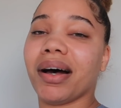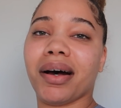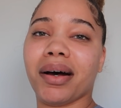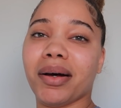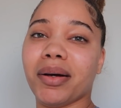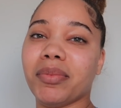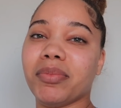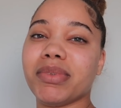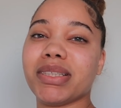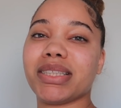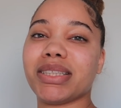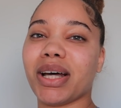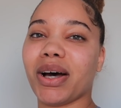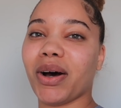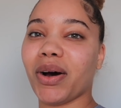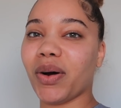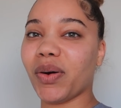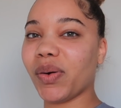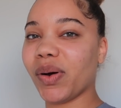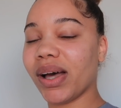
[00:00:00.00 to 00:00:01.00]
Um,
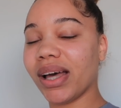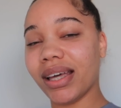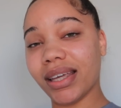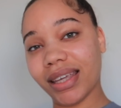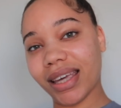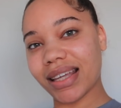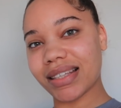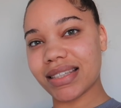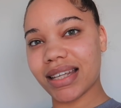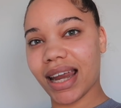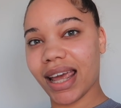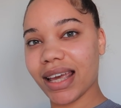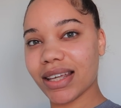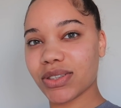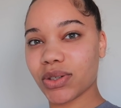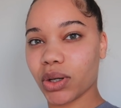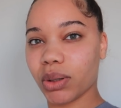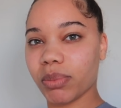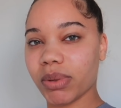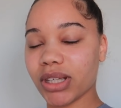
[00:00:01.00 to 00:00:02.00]
so yeah, today
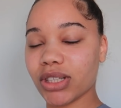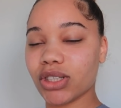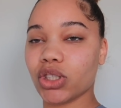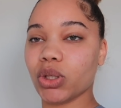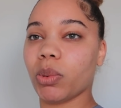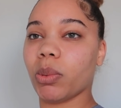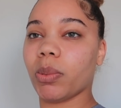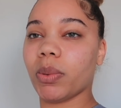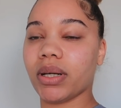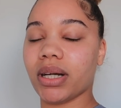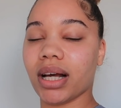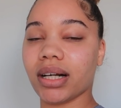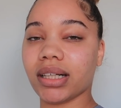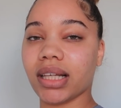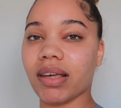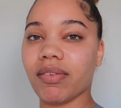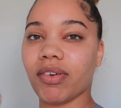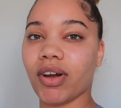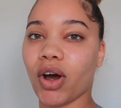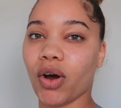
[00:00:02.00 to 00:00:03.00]
is going to be super
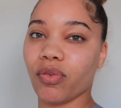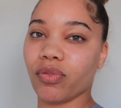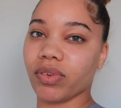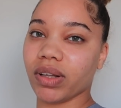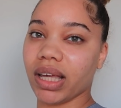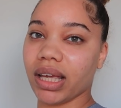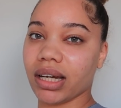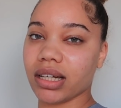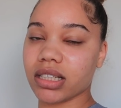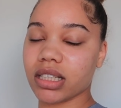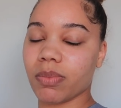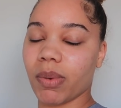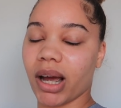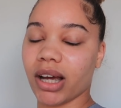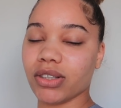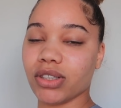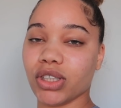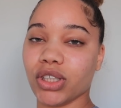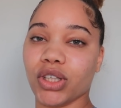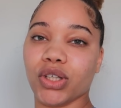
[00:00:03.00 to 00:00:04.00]
productive and hopefully it
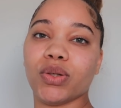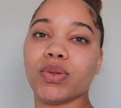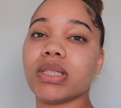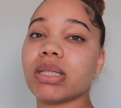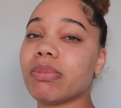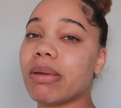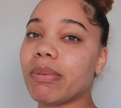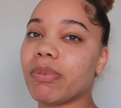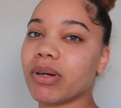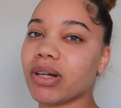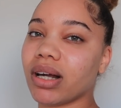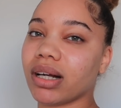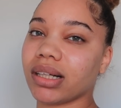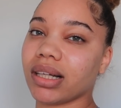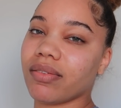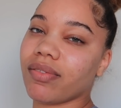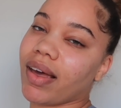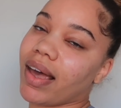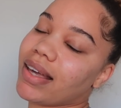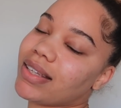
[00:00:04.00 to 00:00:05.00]
inspires you to be
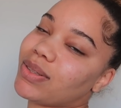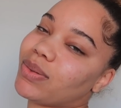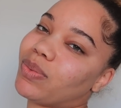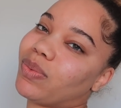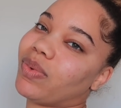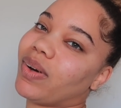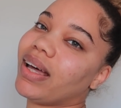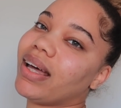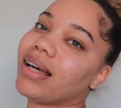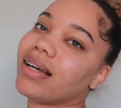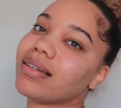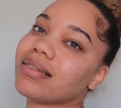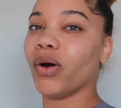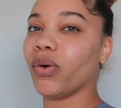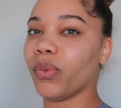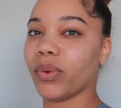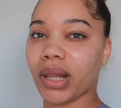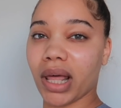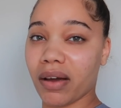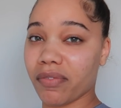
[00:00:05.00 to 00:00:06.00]
productive as well.
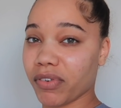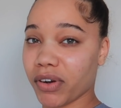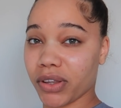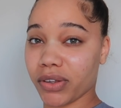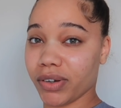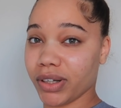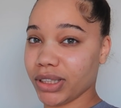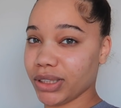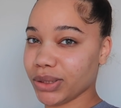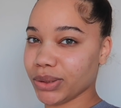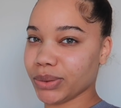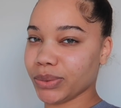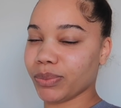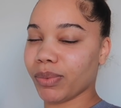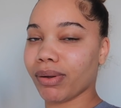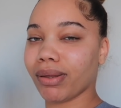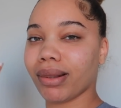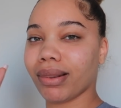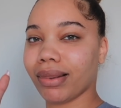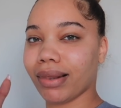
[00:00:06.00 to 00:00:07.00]
Without further
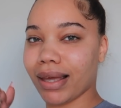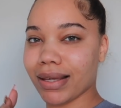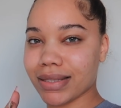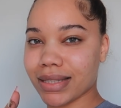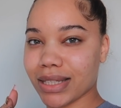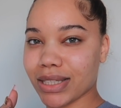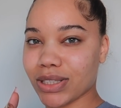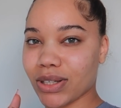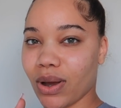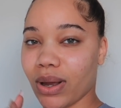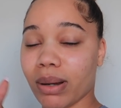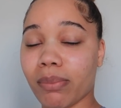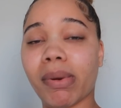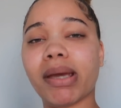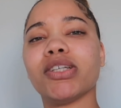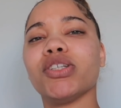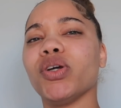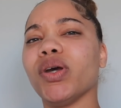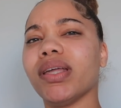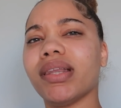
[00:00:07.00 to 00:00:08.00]
ado, let's get started.
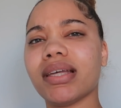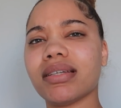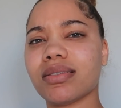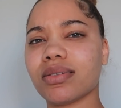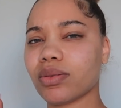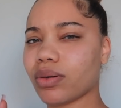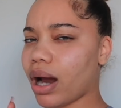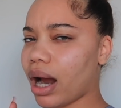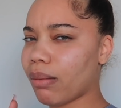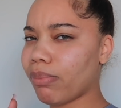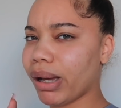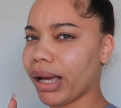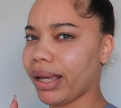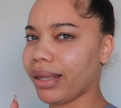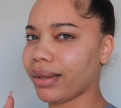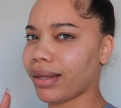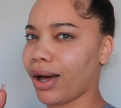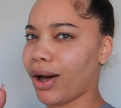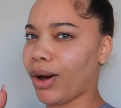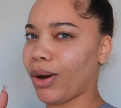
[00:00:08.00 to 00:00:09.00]
Make sure you hit that subscribe
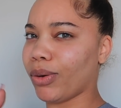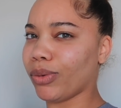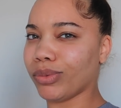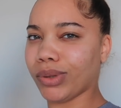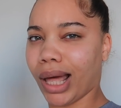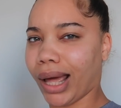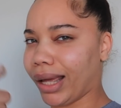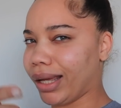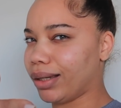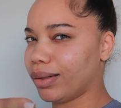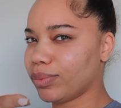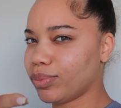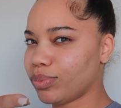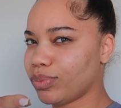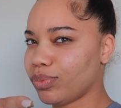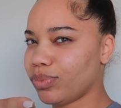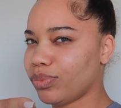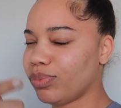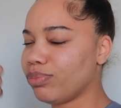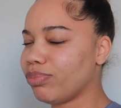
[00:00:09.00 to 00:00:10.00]
button though. Like
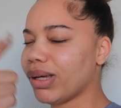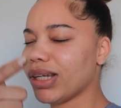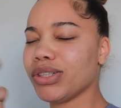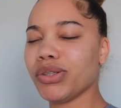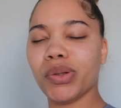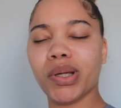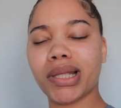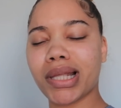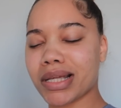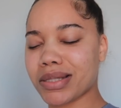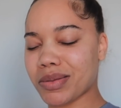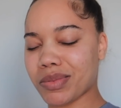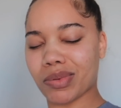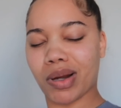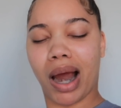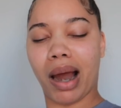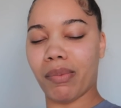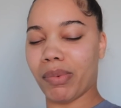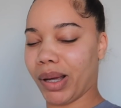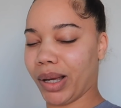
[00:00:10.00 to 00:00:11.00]
make sure you hit that
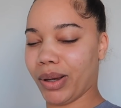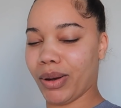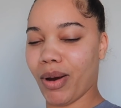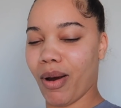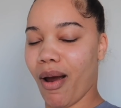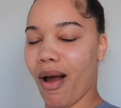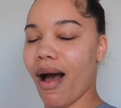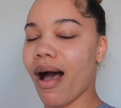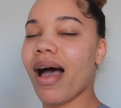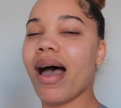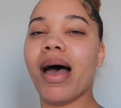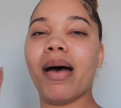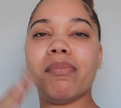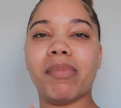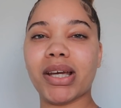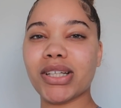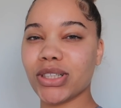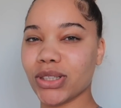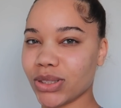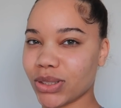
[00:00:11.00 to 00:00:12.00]
subscribe button girl
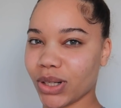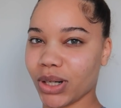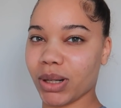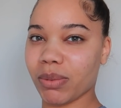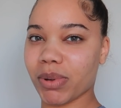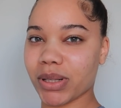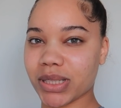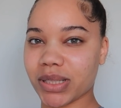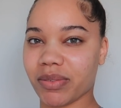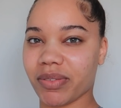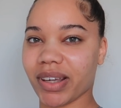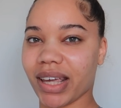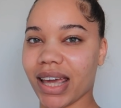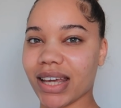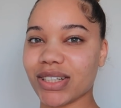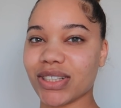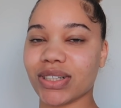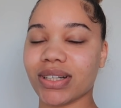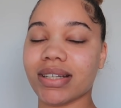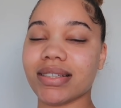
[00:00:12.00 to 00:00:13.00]
make sure you turn your post
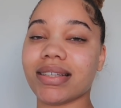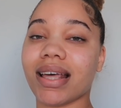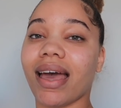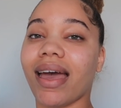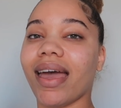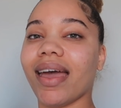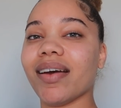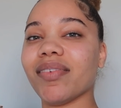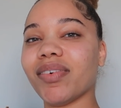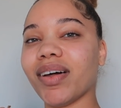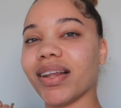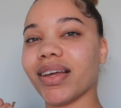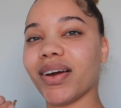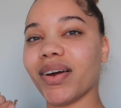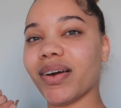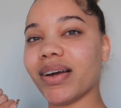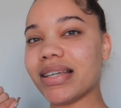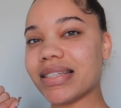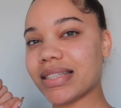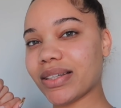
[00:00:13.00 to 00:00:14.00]
notifications and follow me
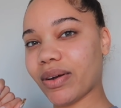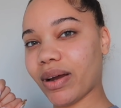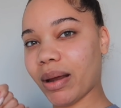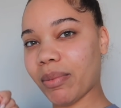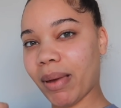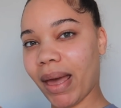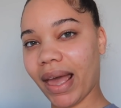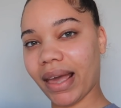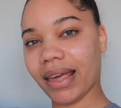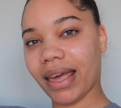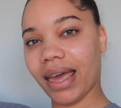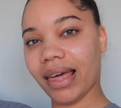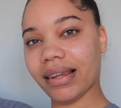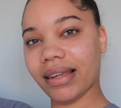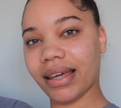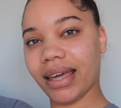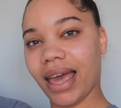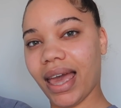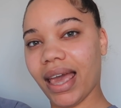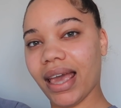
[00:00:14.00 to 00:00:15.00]
on instagram at
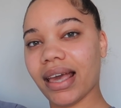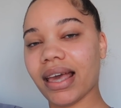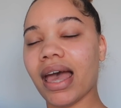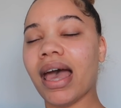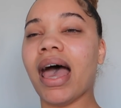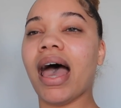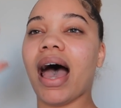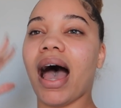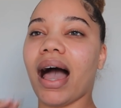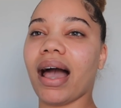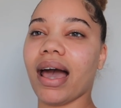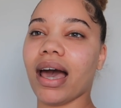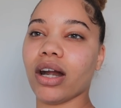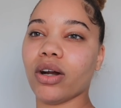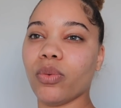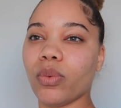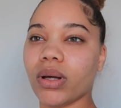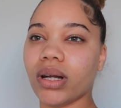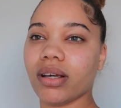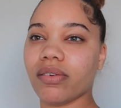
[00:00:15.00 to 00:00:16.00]
Kaila Kake i kind
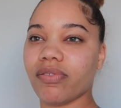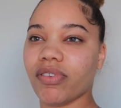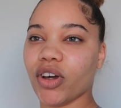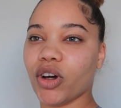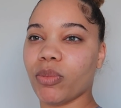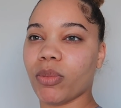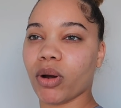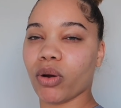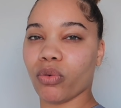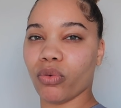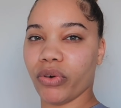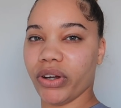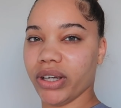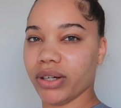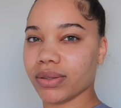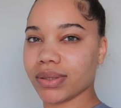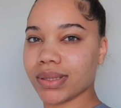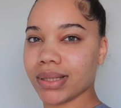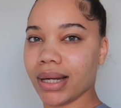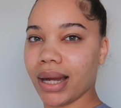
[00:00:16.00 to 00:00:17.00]
of want to film a
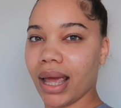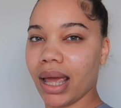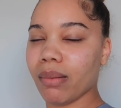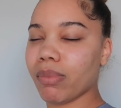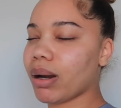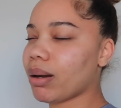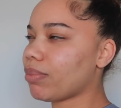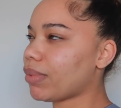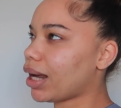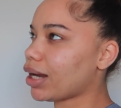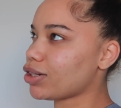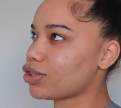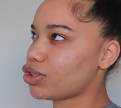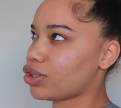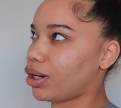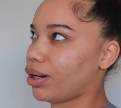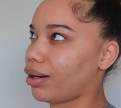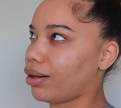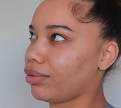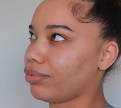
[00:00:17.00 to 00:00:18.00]
reel today but i'm not
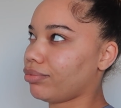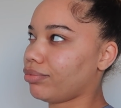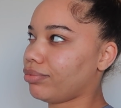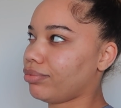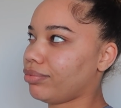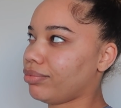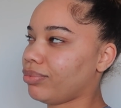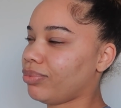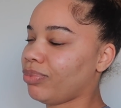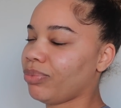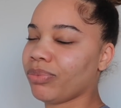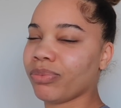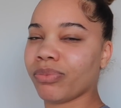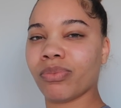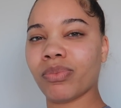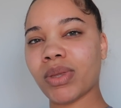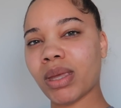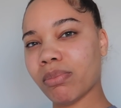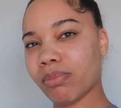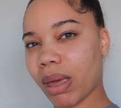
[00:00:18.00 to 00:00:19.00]
sure
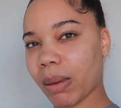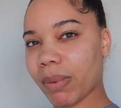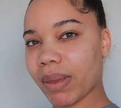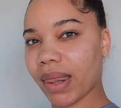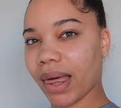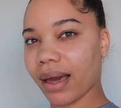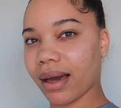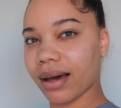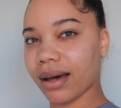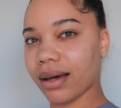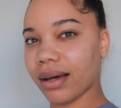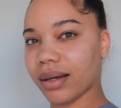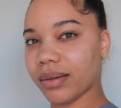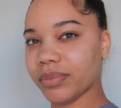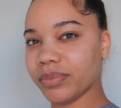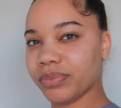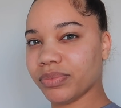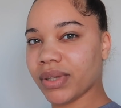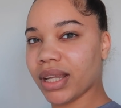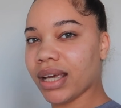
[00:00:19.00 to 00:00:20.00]
maybe like a
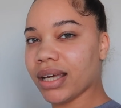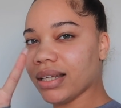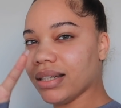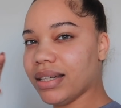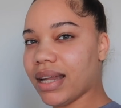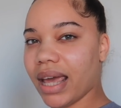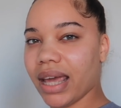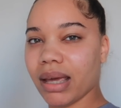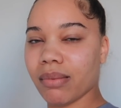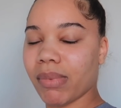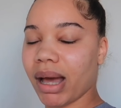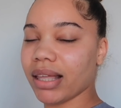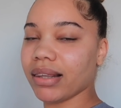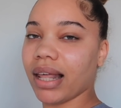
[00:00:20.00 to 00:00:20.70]
day in my